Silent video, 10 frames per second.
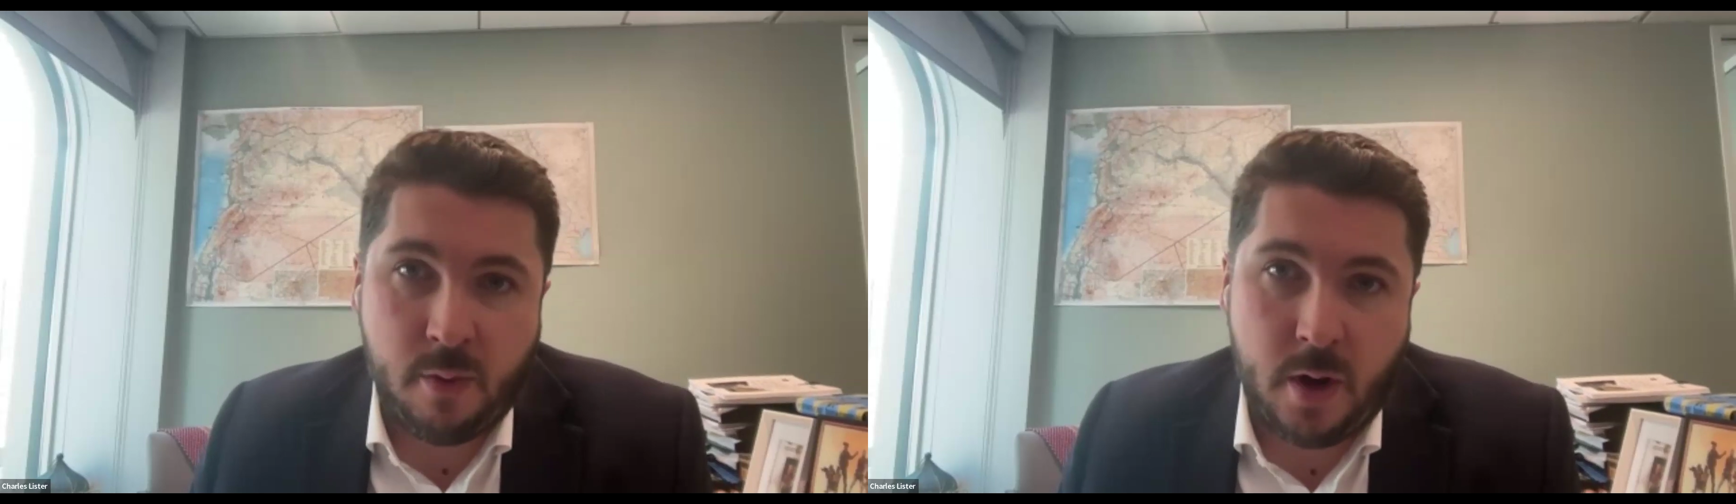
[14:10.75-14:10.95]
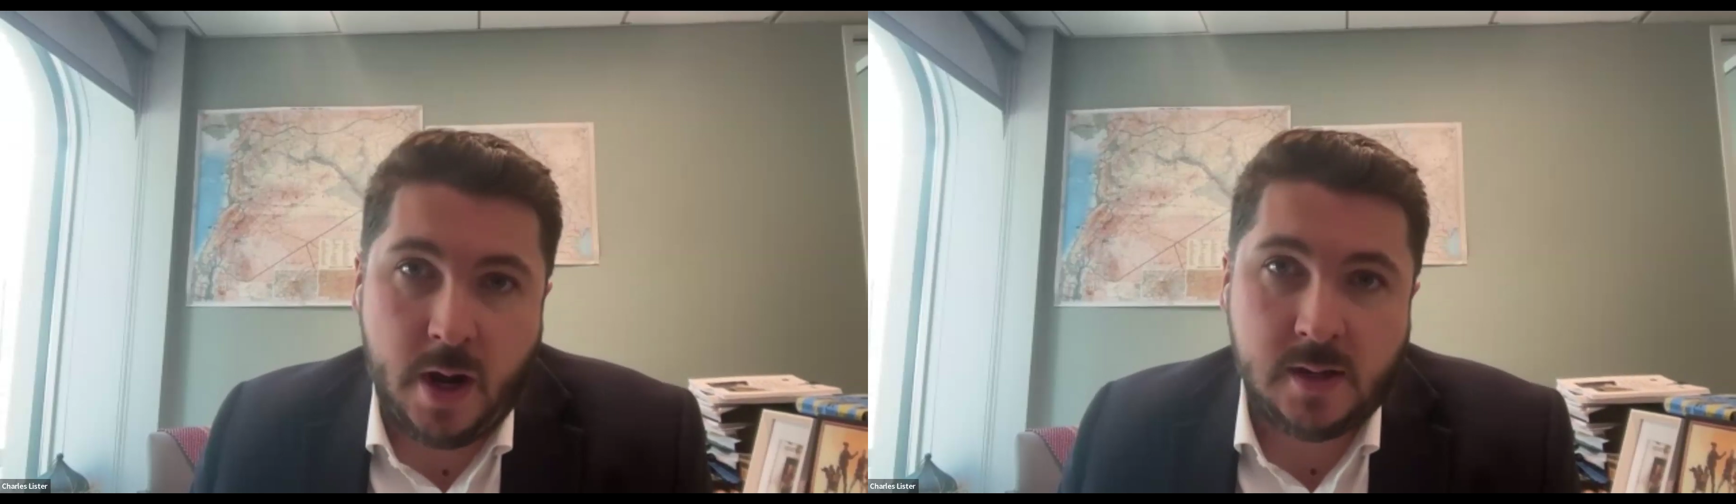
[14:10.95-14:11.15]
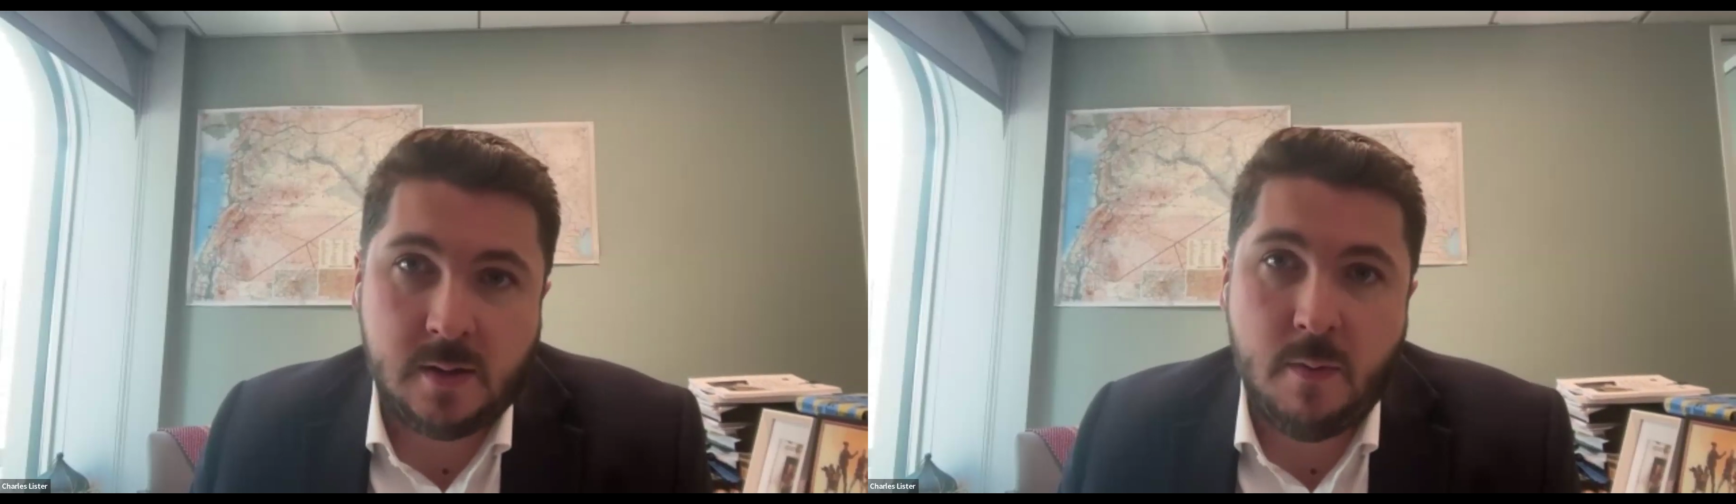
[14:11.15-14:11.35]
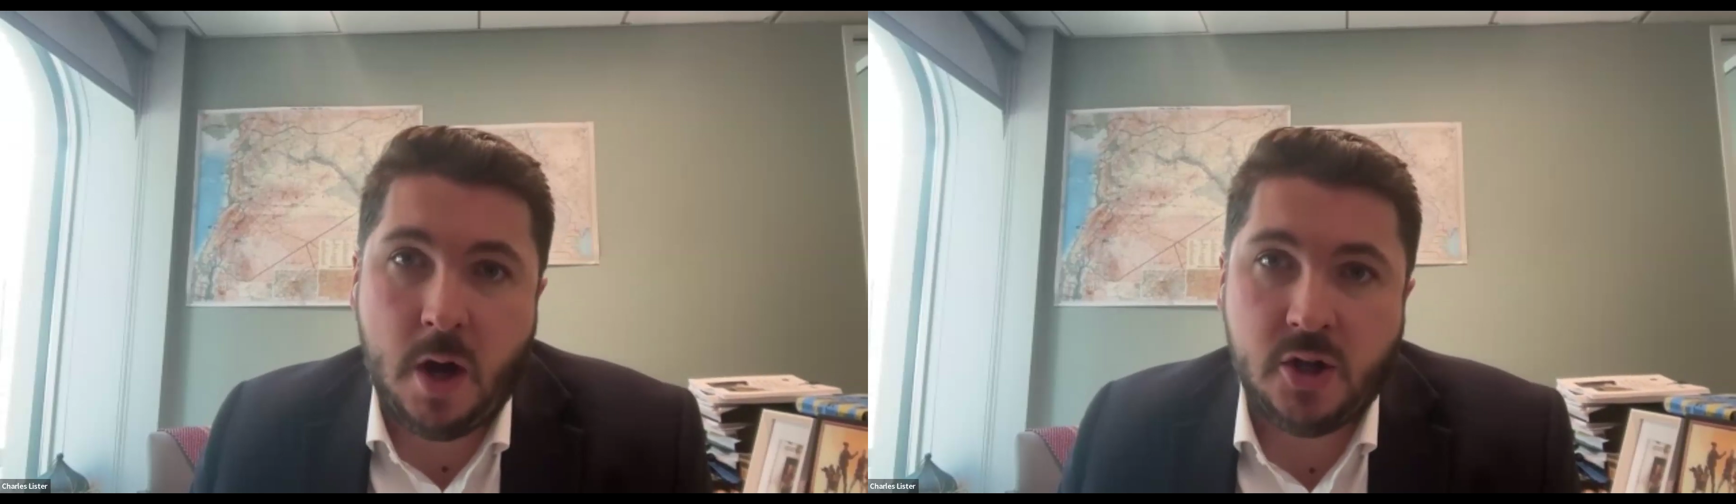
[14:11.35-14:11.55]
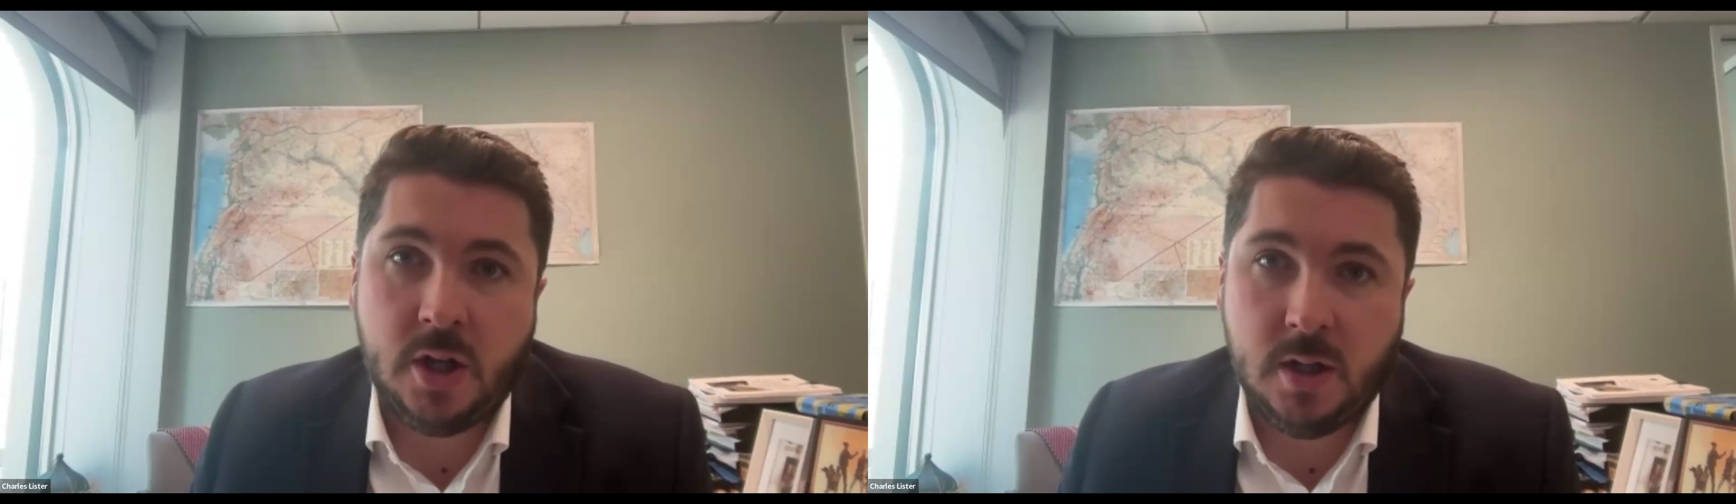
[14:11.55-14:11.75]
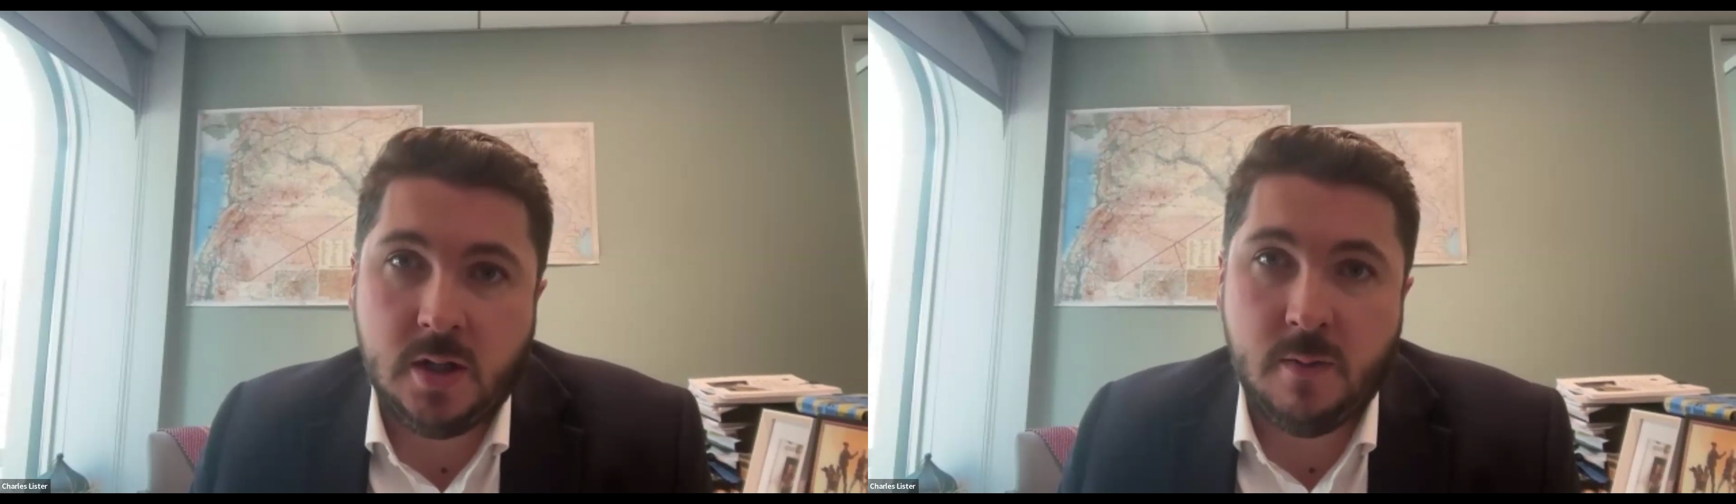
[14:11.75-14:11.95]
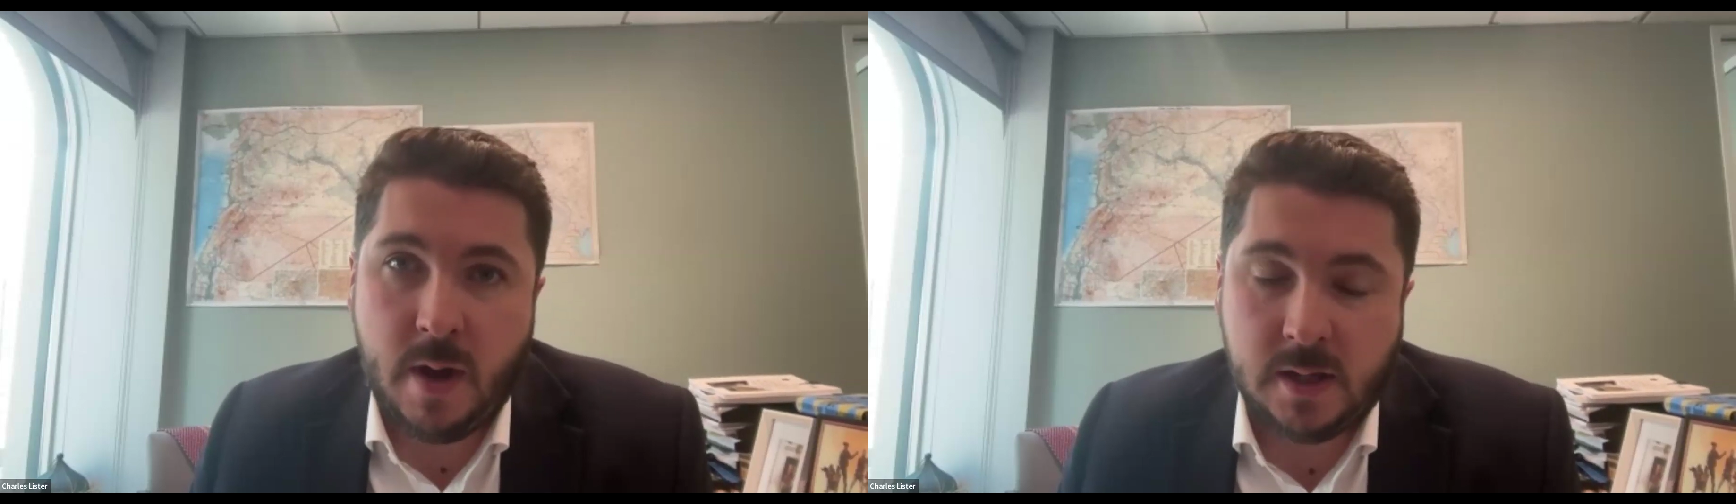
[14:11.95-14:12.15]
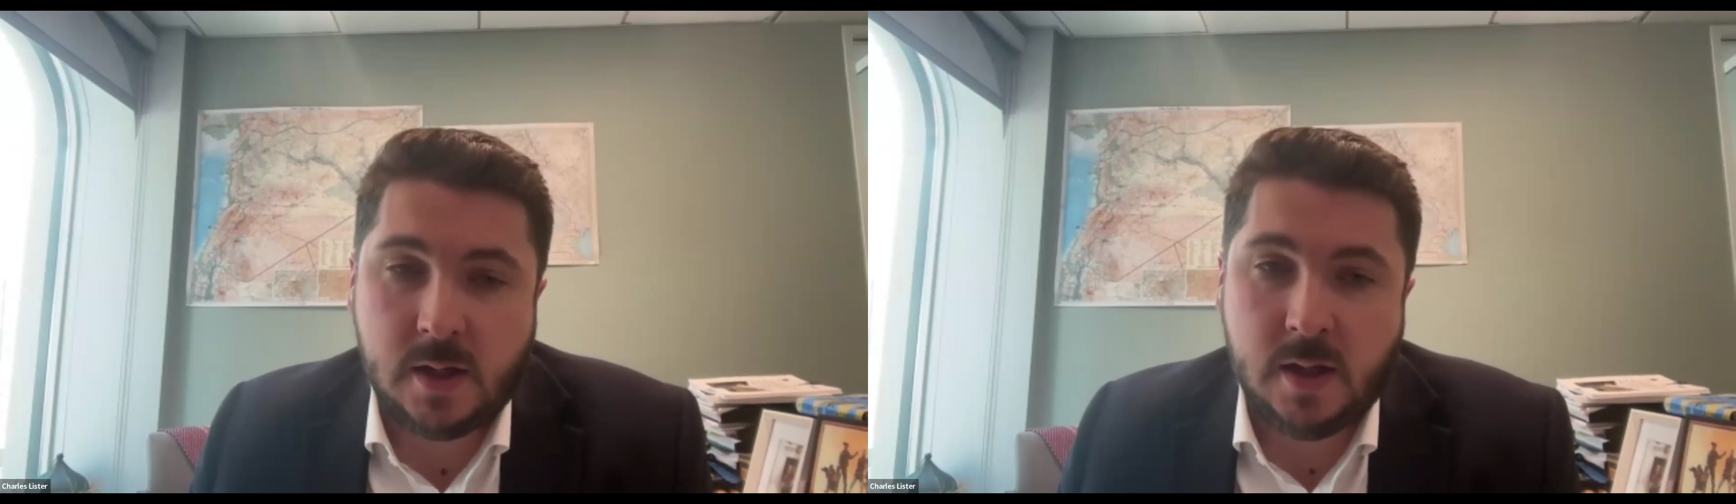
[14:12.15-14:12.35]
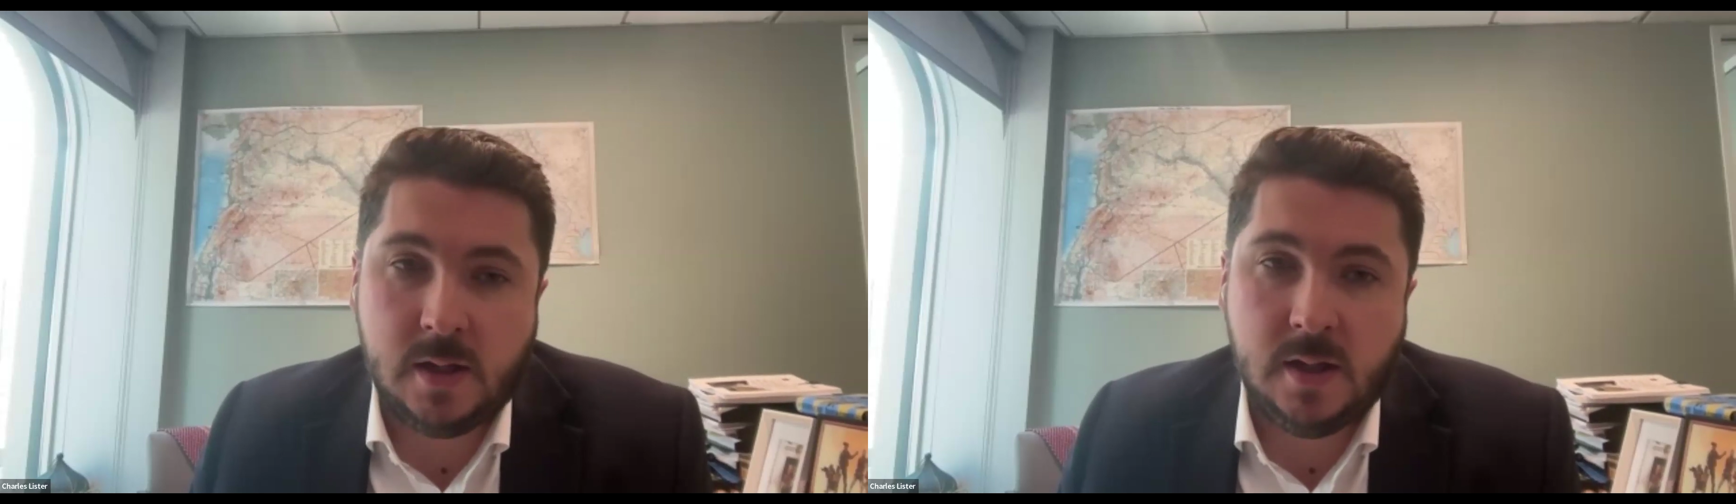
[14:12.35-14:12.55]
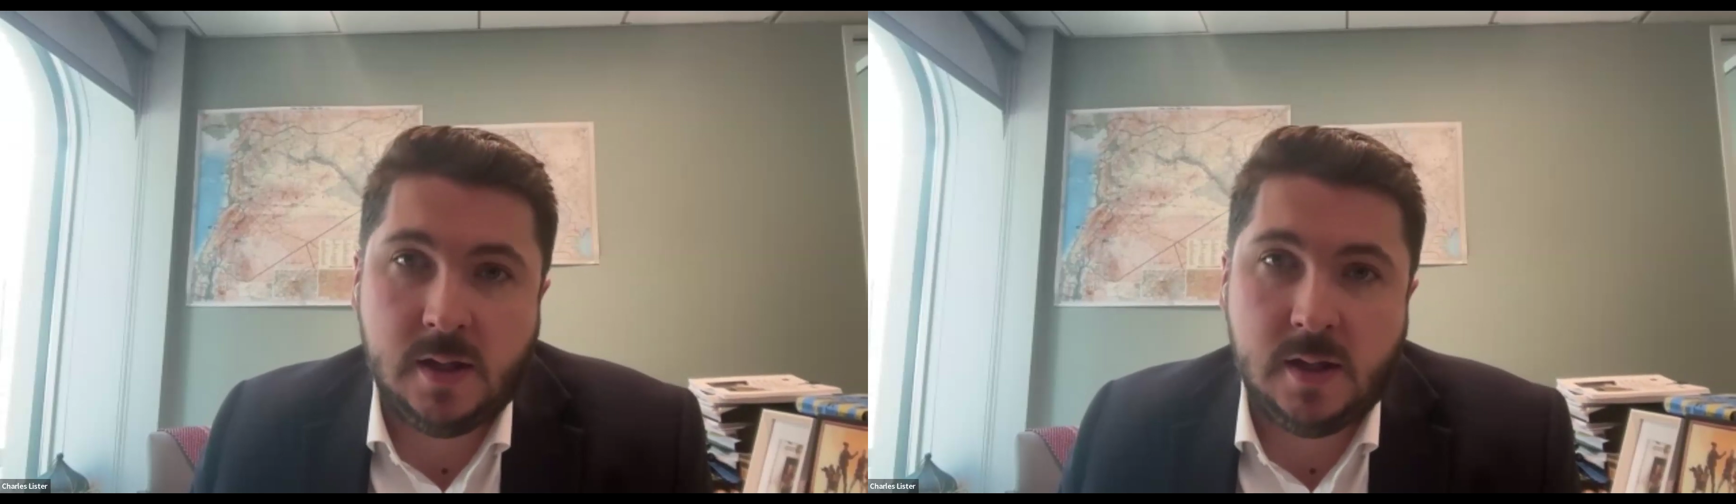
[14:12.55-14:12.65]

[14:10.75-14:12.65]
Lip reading: embraced marching into Damascus.